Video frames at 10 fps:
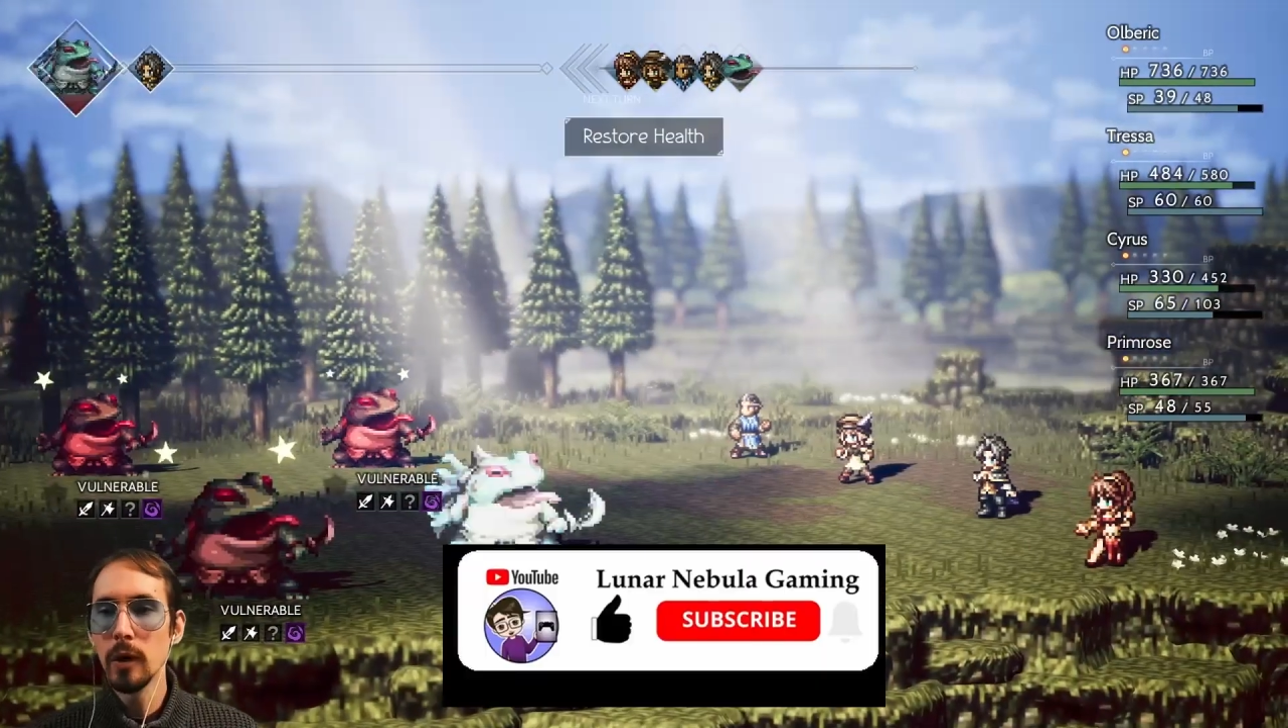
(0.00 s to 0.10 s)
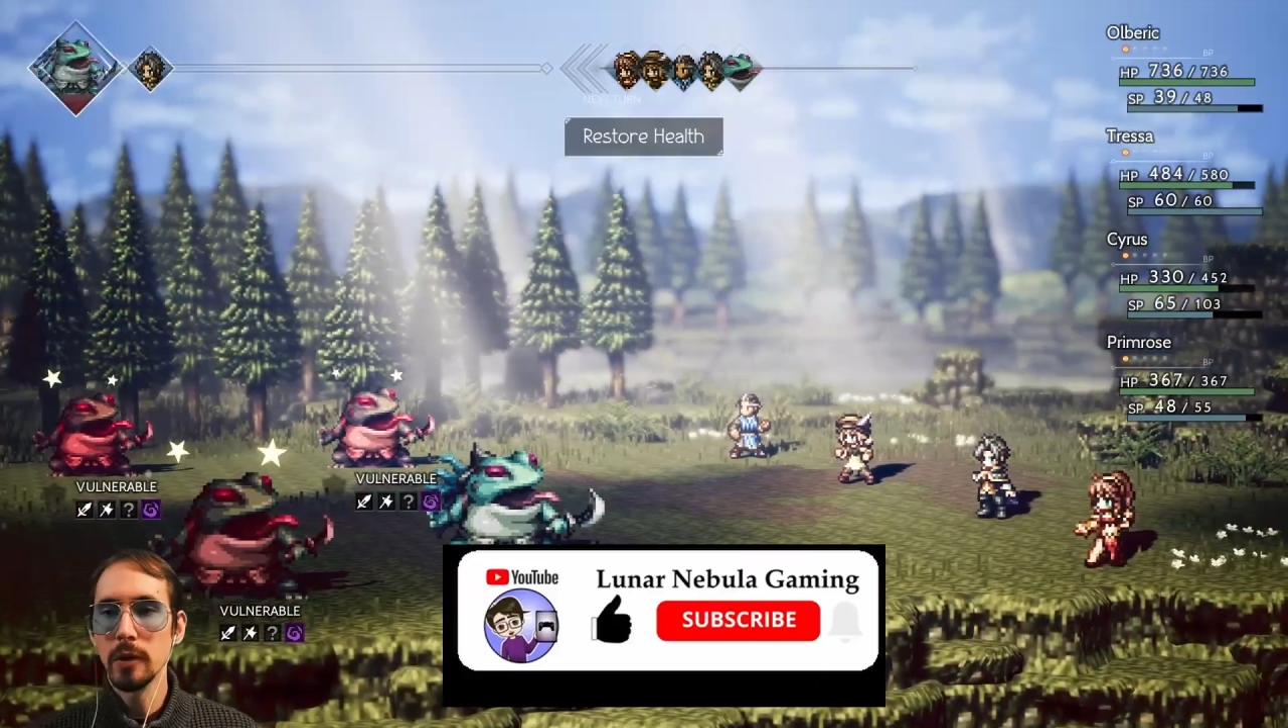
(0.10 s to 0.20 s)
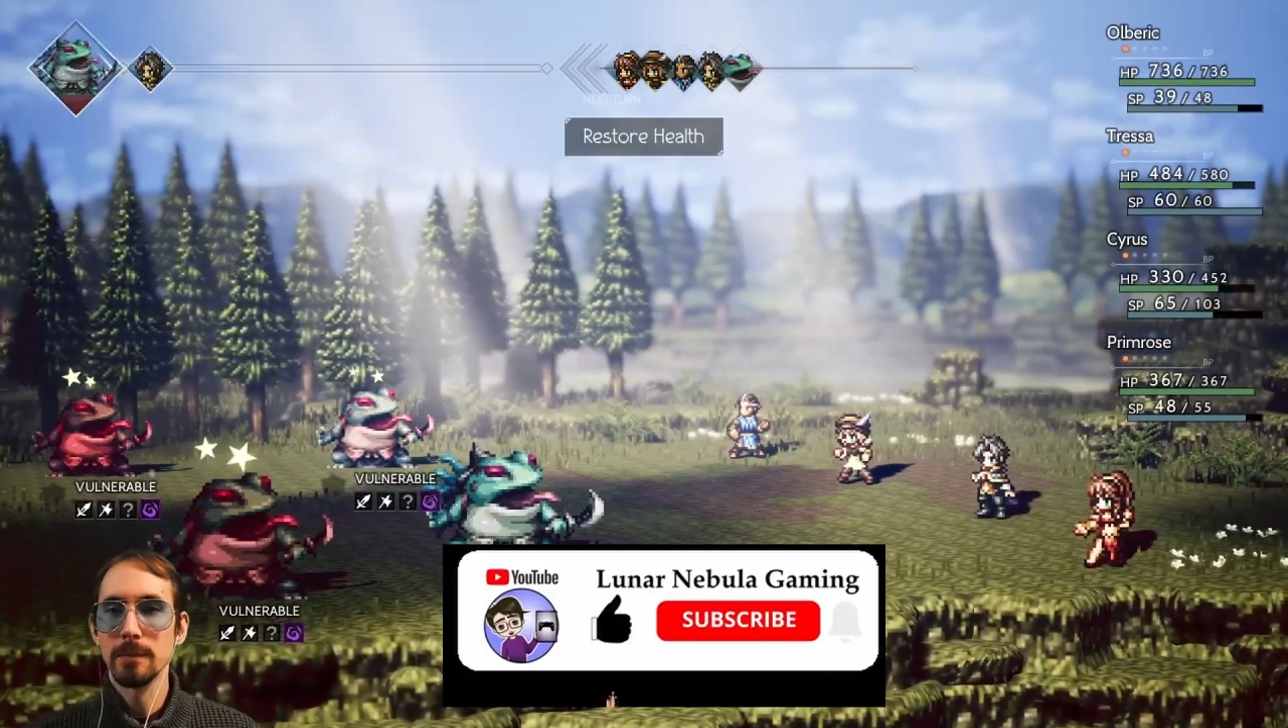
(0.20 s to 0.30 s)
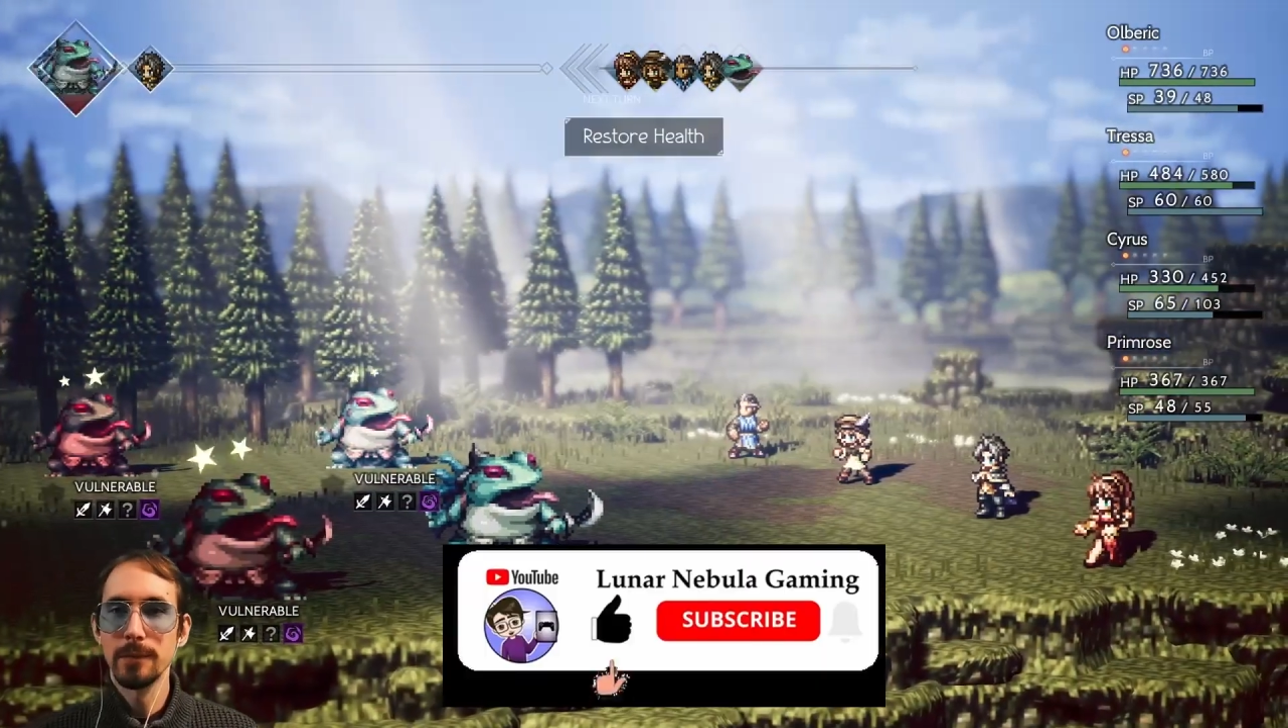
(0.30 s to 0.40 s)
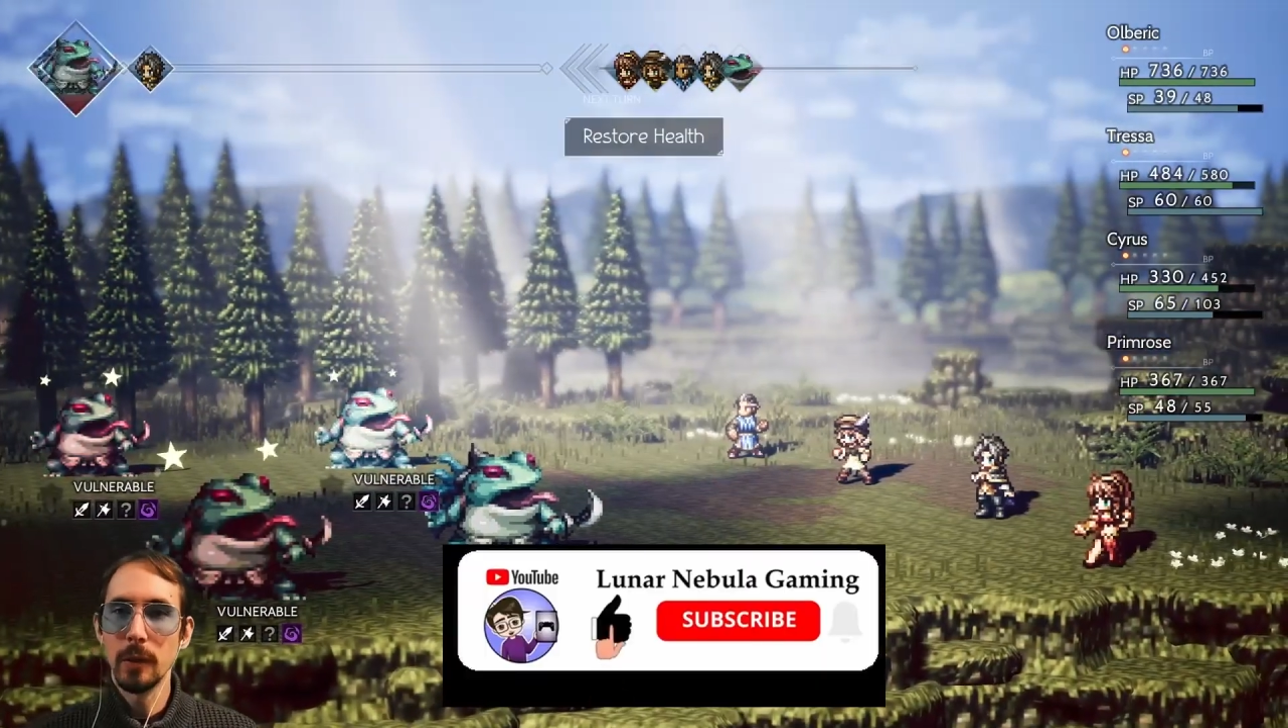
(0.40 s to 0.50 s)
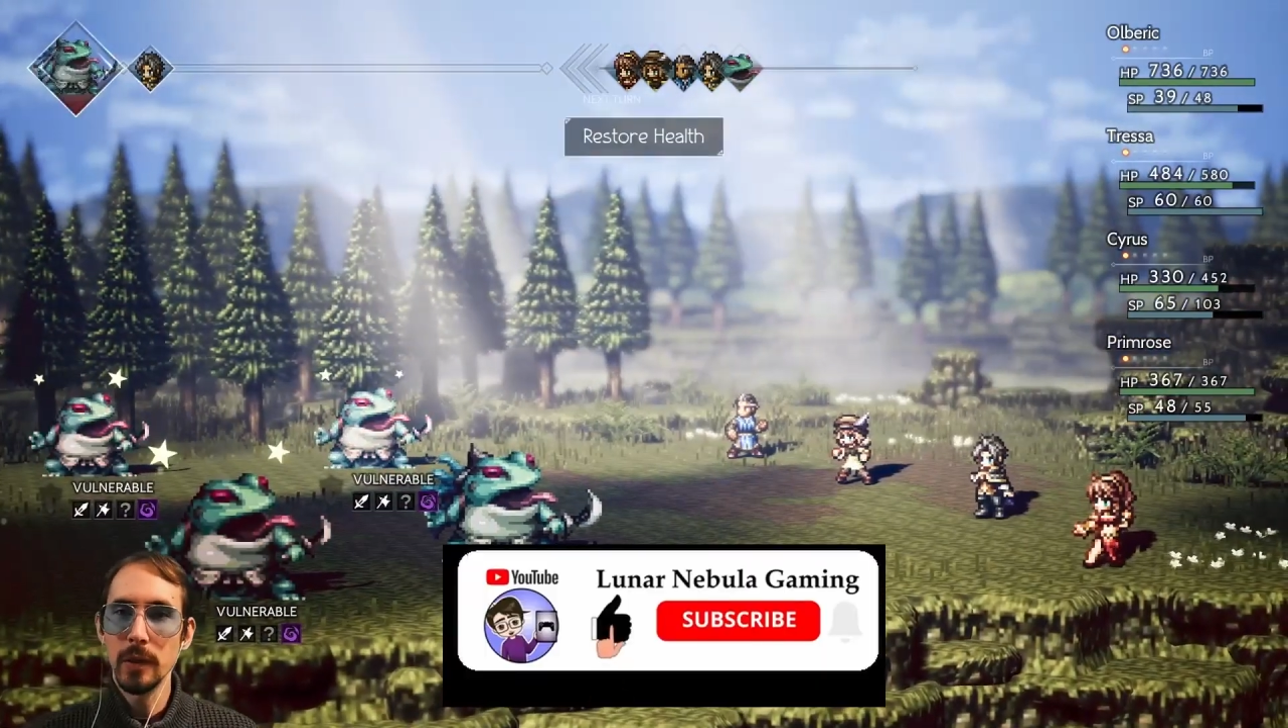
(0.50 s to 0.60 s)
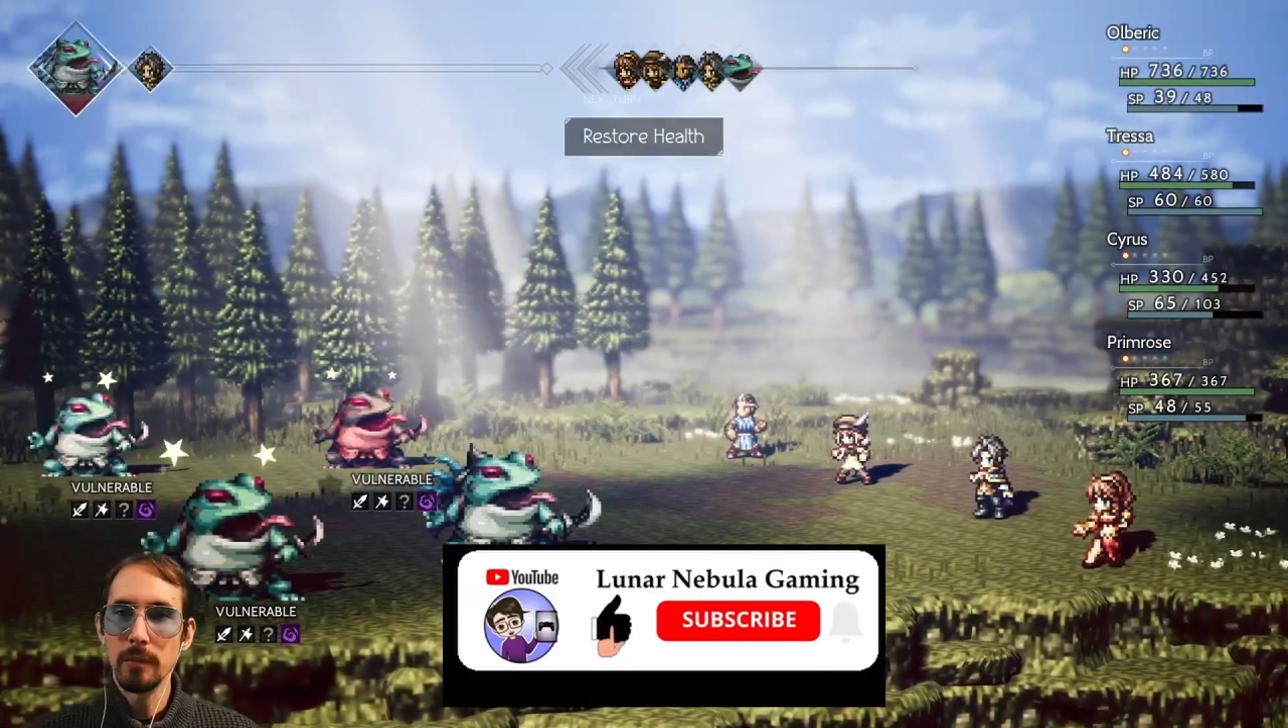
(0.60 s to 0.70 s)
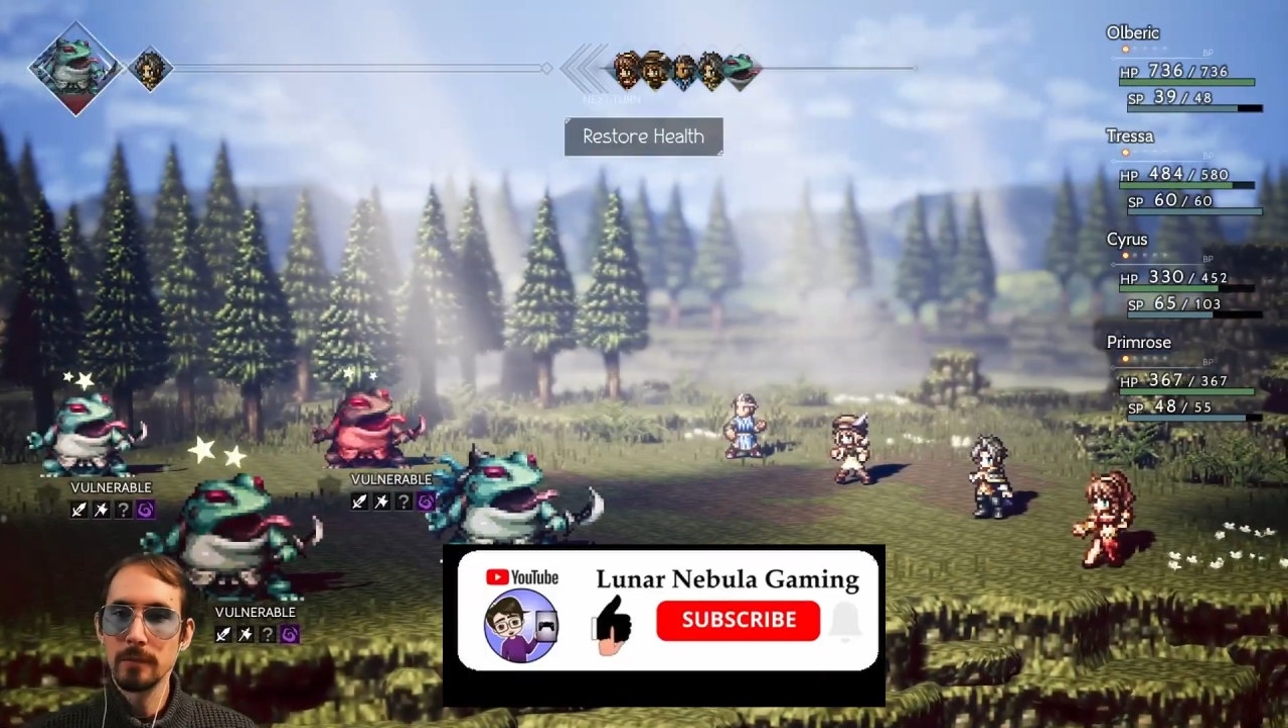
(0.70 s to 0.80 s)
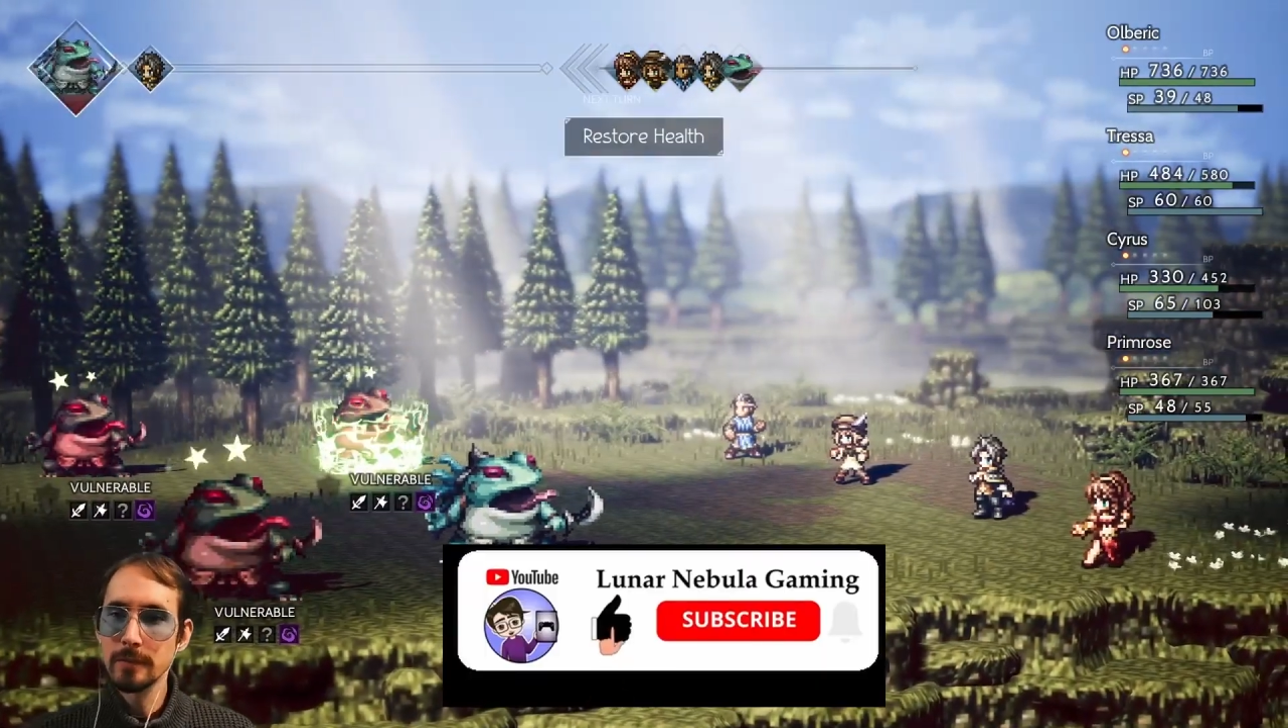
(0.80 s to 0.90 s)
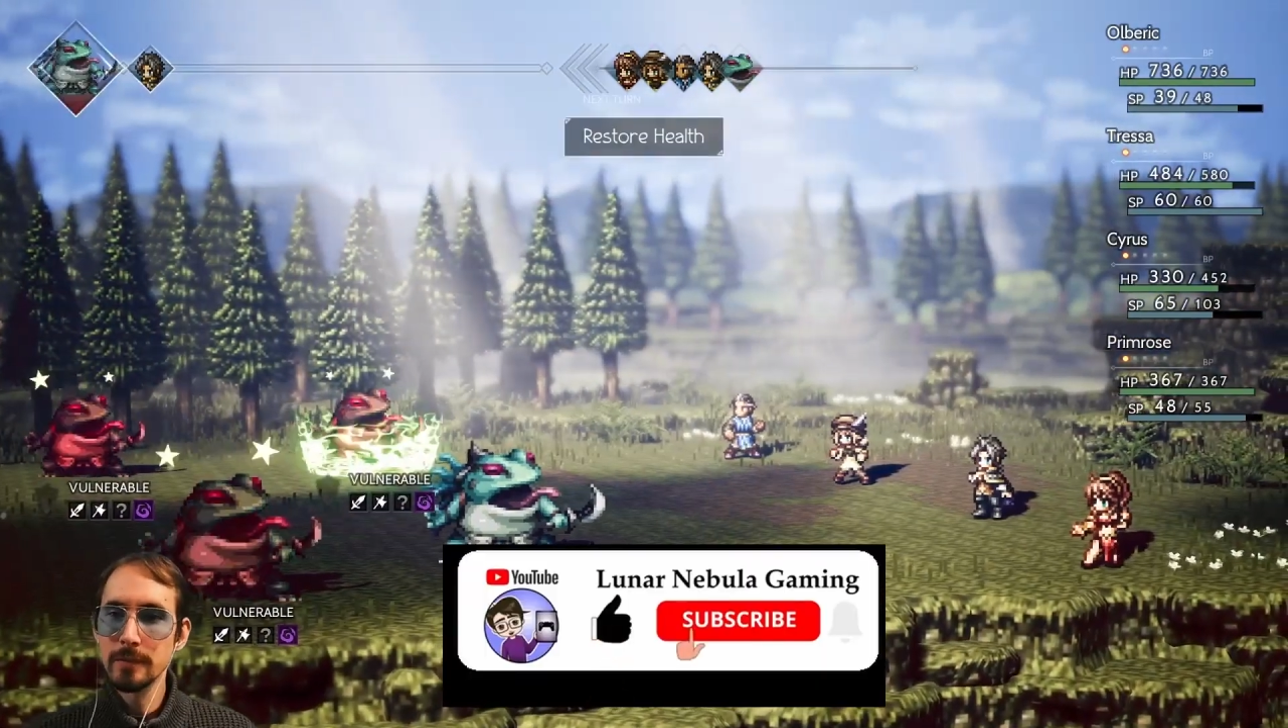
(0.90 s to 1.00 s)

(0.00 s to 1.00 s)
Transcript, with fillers: worked. Okay.